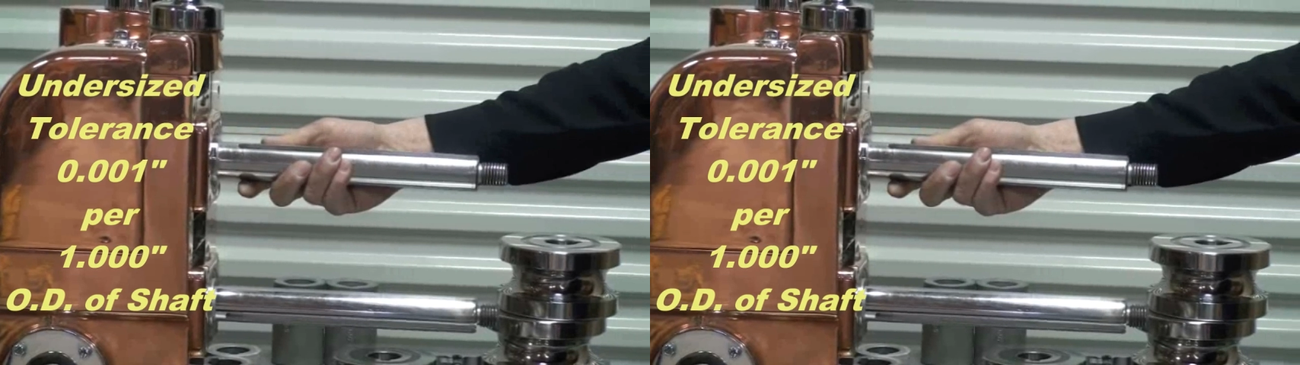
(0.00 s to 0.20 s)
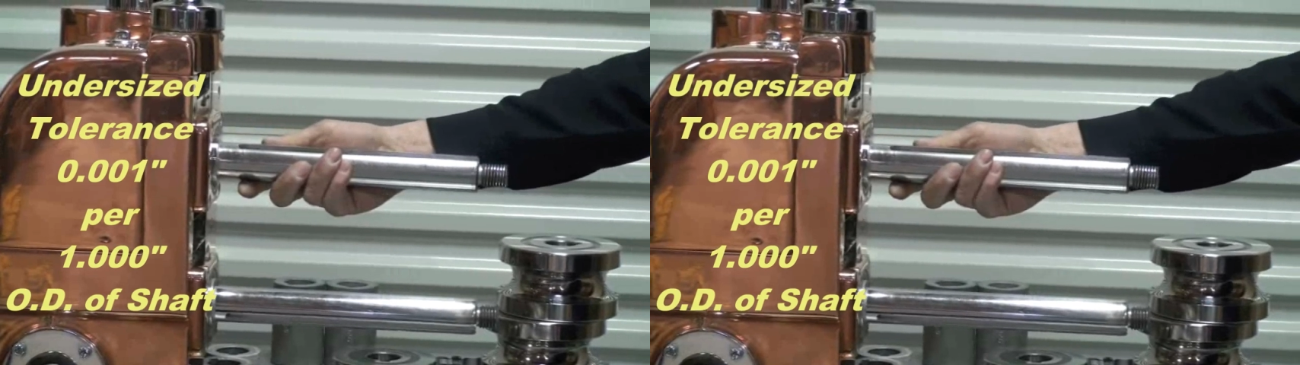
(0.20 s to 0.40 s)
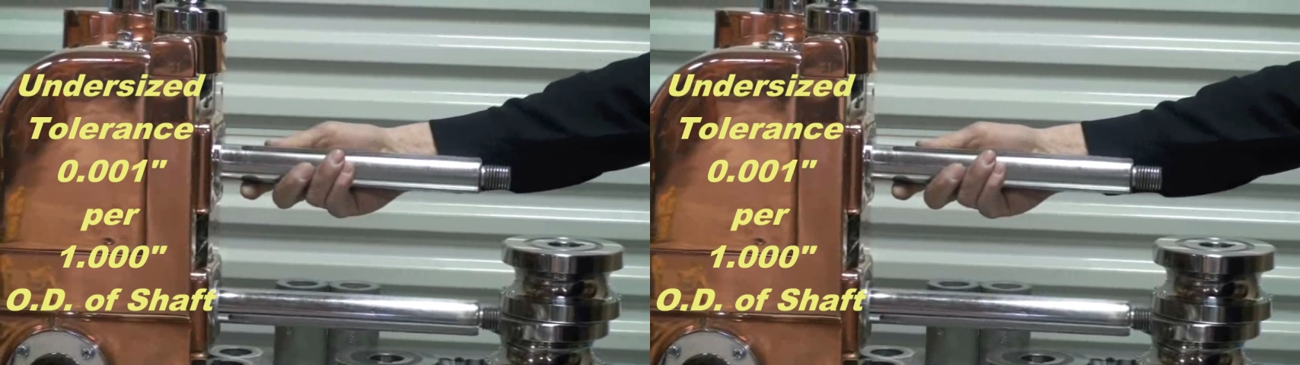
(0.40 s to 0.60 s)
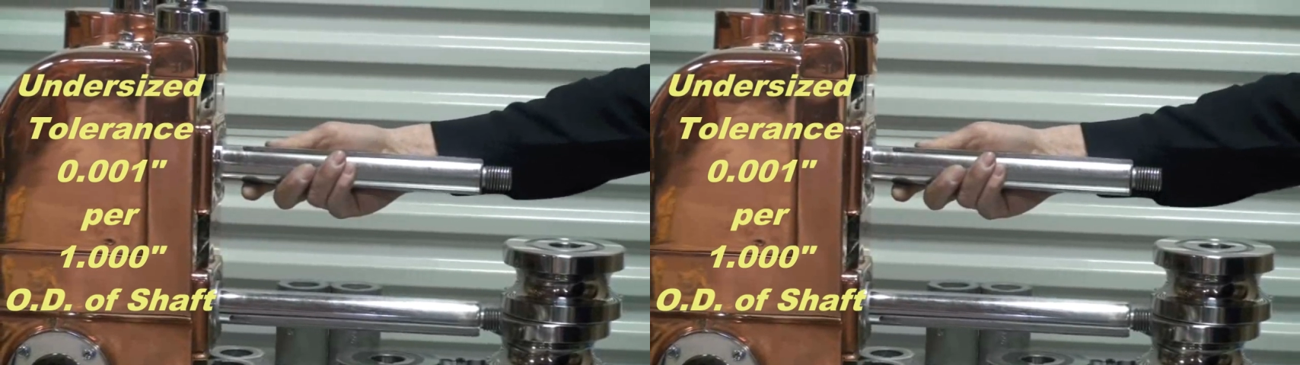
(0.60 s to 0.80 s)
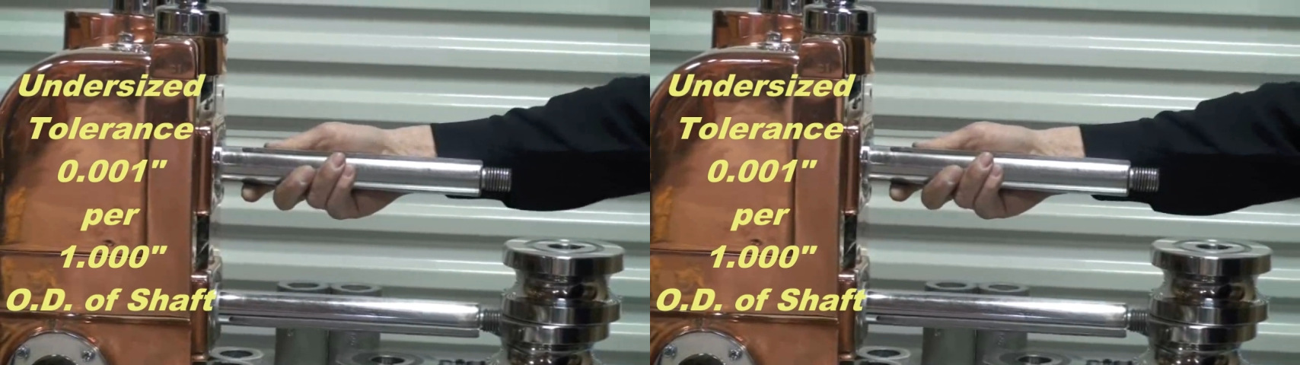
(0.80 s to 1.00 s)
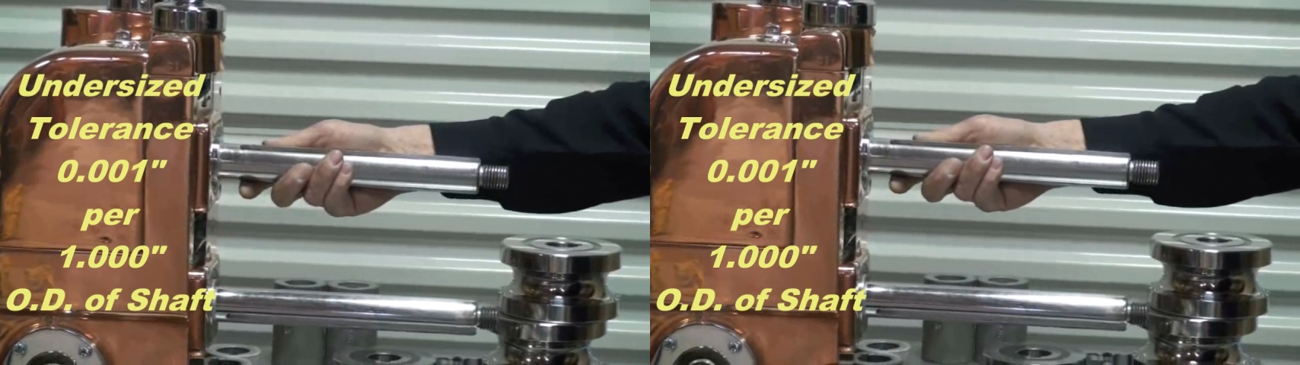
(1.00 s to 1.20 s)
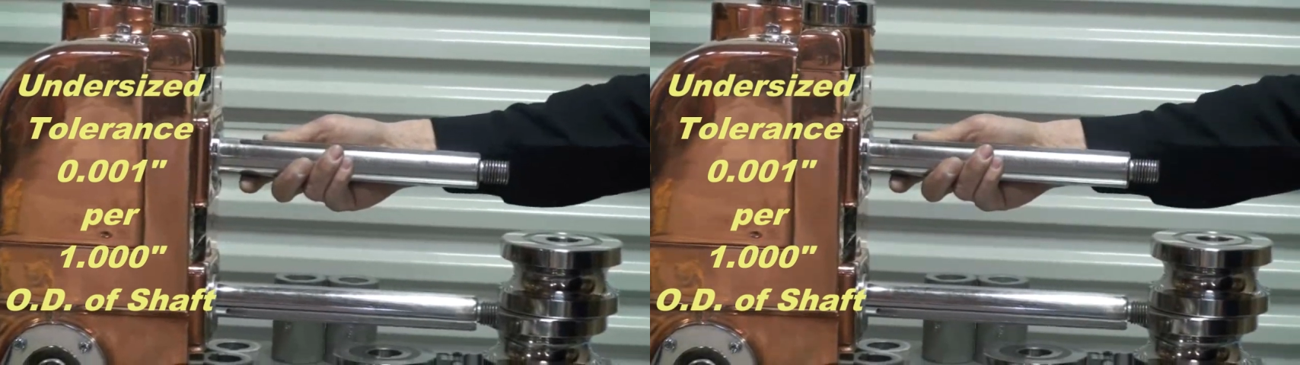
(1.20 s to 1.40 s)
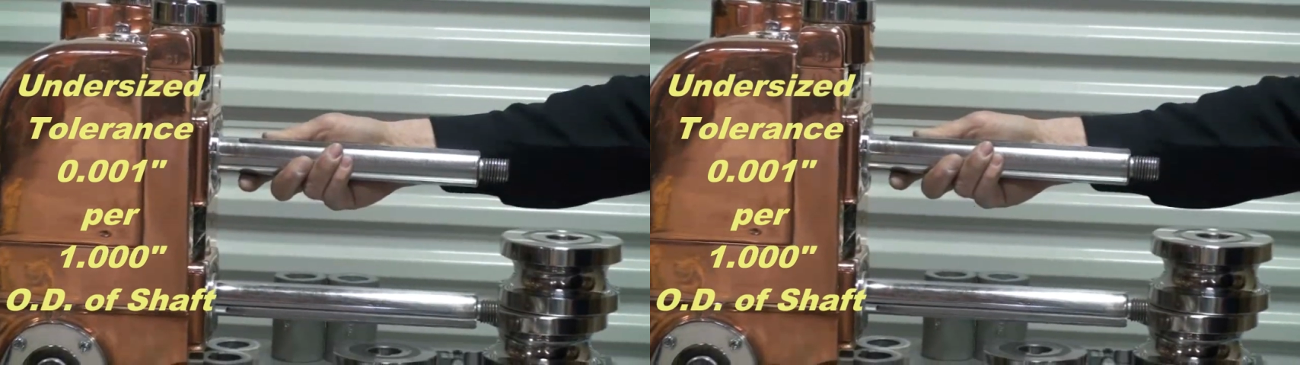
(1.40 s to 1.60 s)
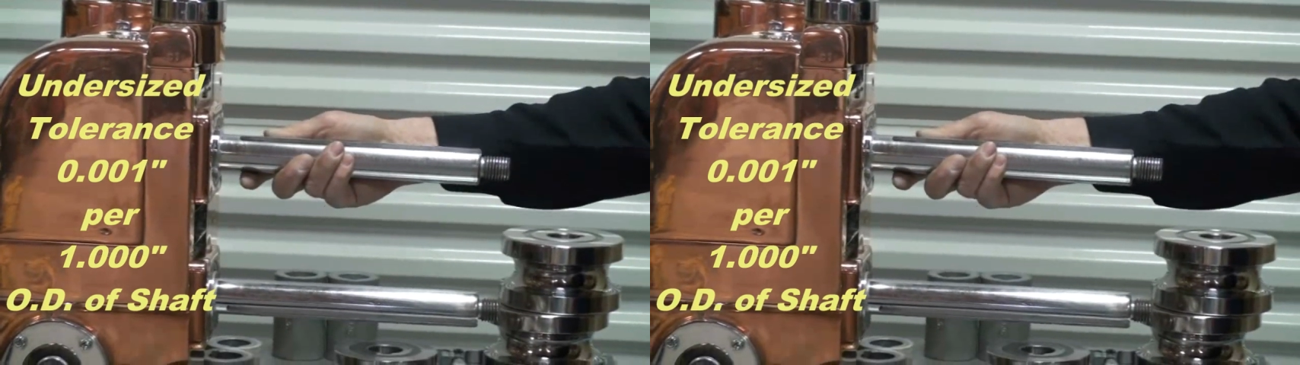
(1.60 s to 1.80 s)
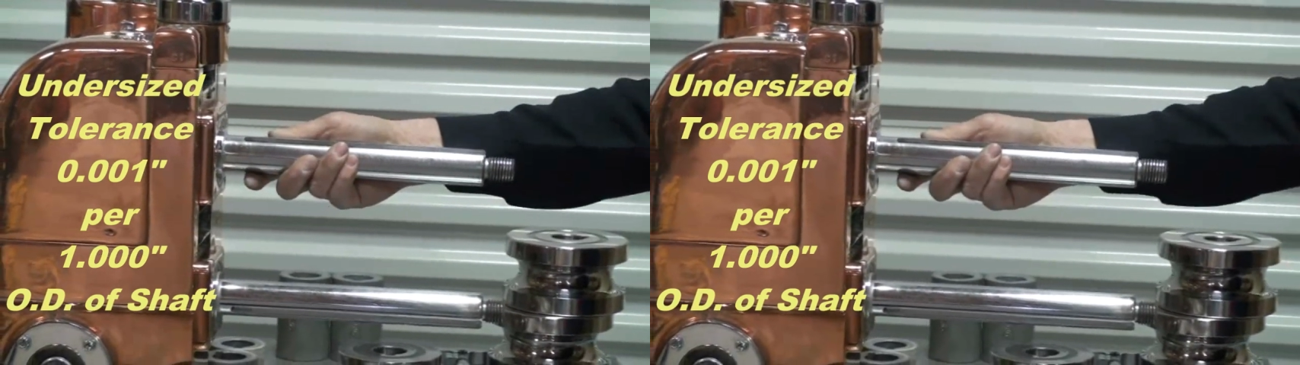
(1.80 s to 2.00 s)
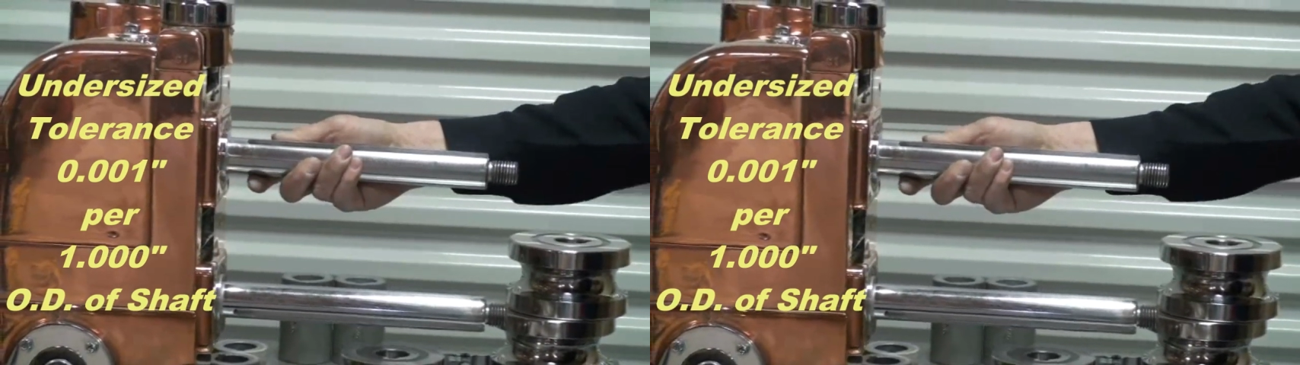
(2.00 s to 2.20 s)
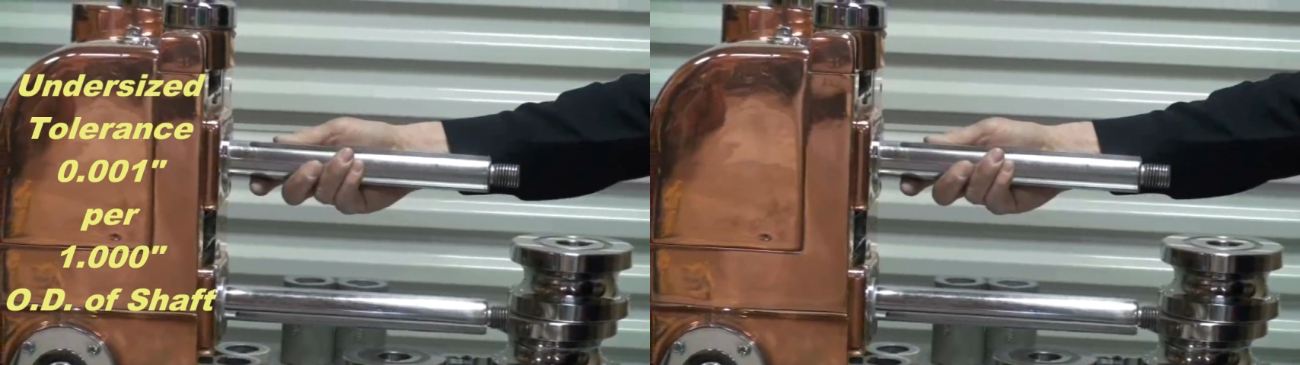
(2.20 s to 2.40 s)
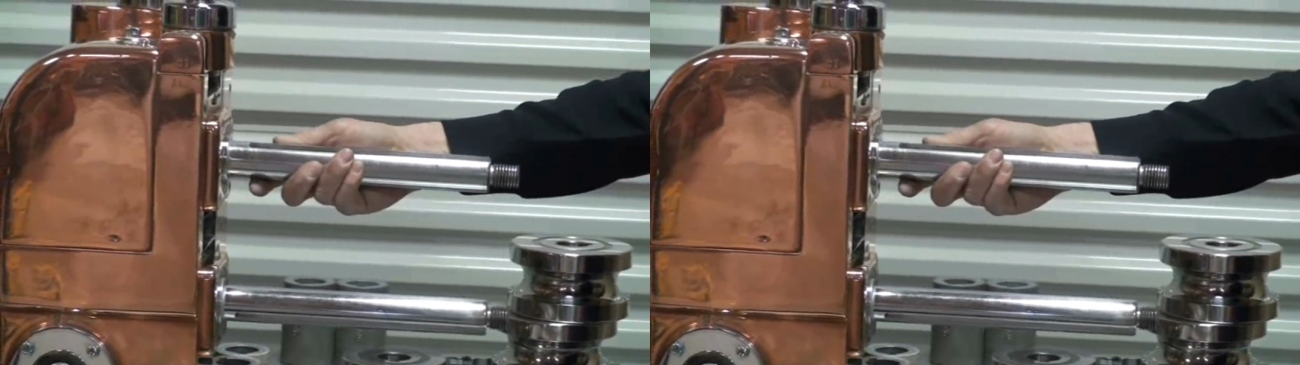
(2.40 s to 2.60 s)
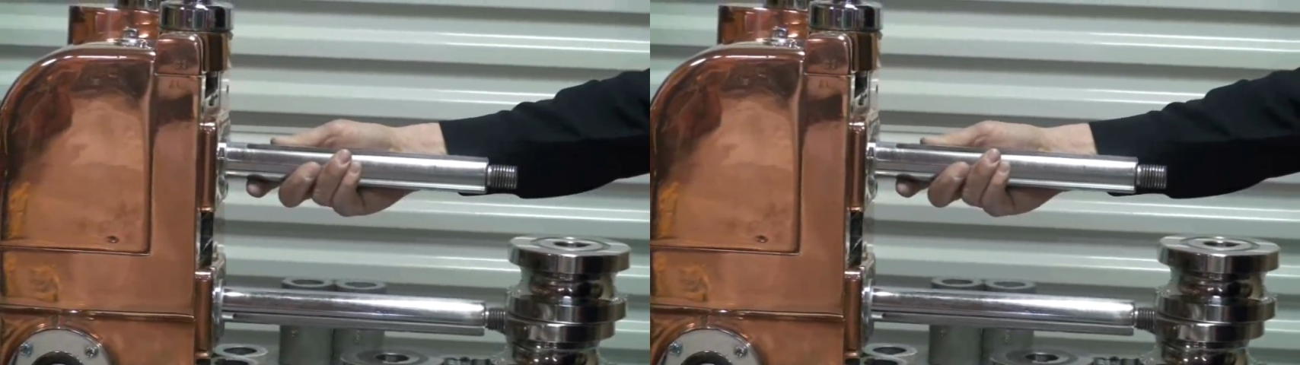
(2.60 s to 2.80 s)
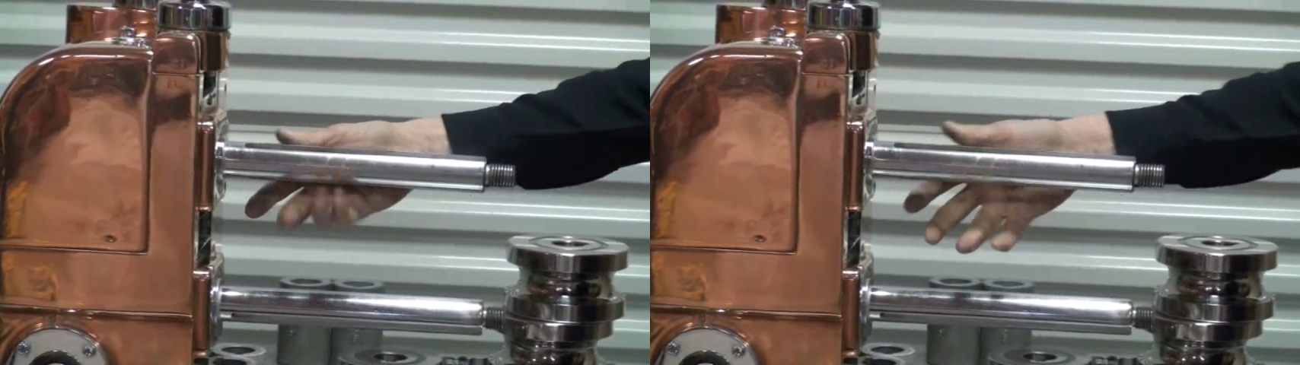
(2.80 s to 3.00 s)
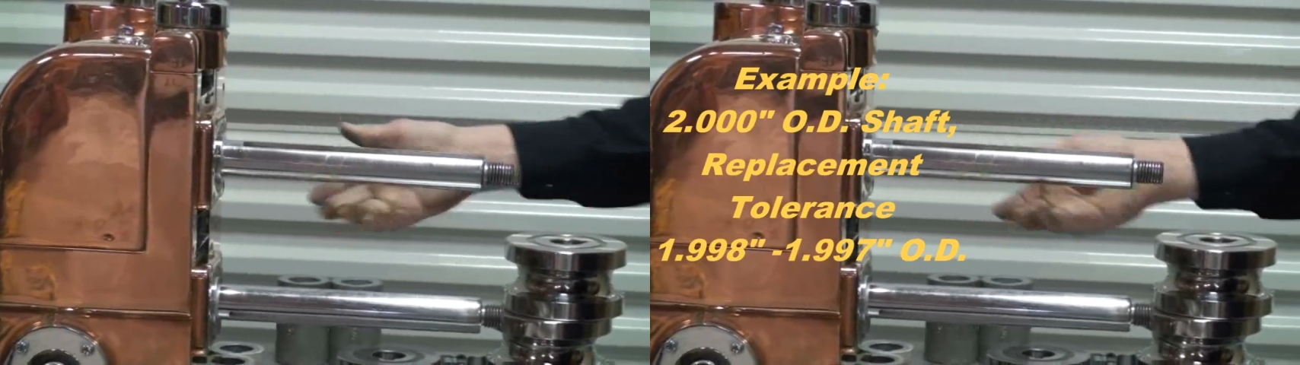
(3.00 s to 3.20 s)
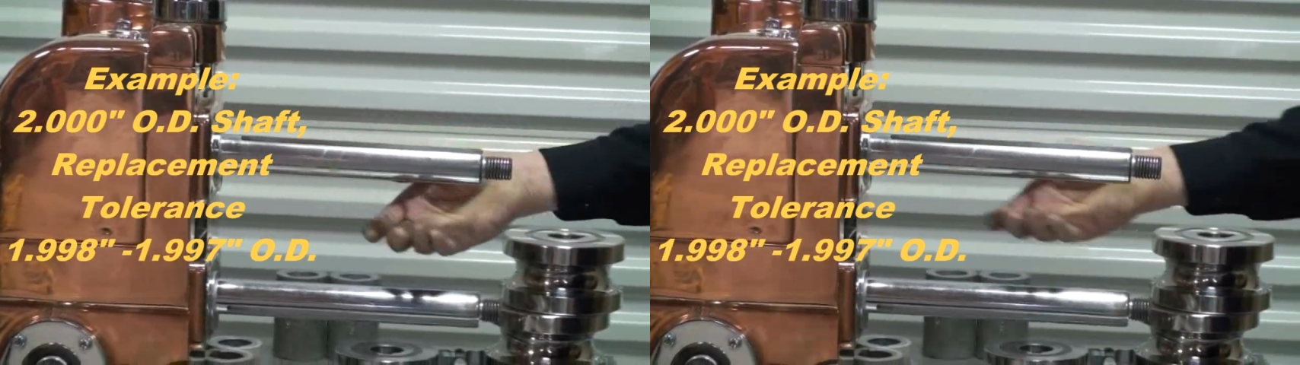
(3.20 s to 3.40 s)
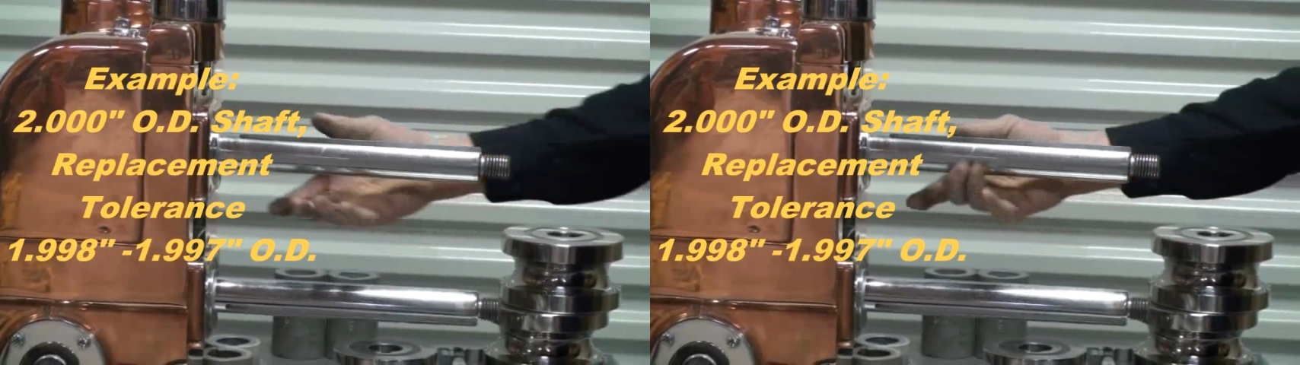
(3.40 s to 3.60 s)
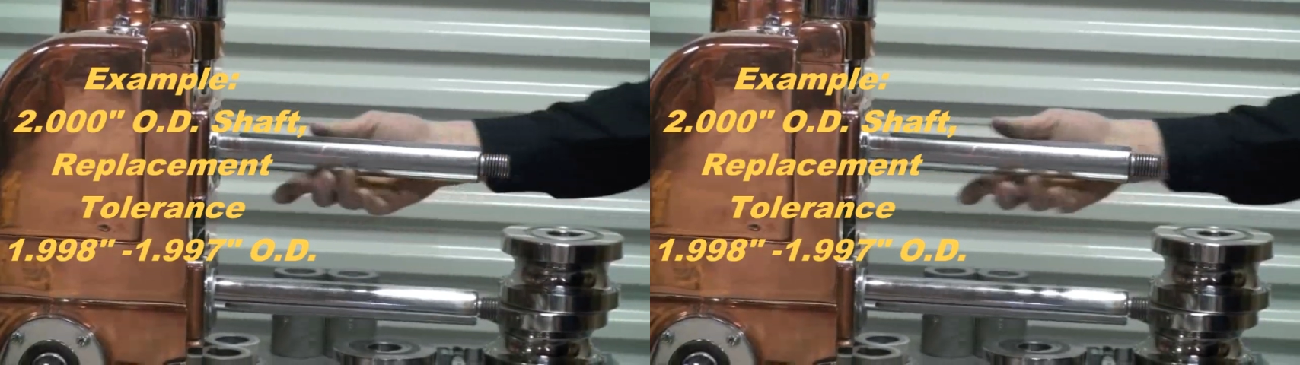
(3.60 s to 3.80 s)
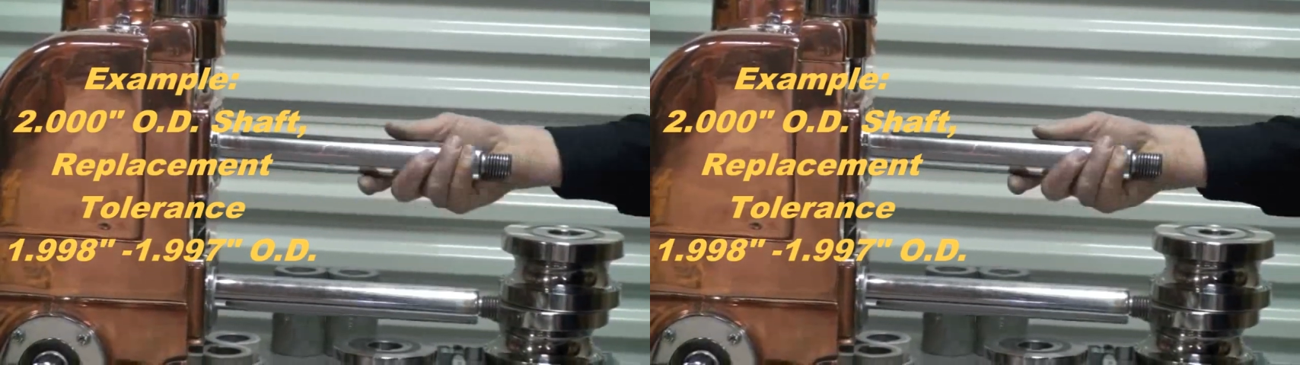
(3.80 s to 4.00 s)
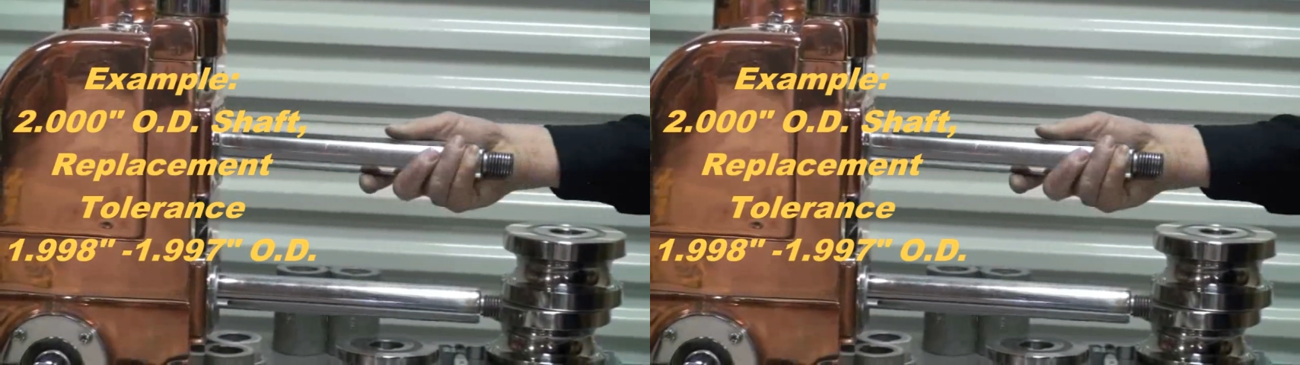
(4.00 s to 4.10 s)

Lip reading: No face is visible, so there are no lips to read.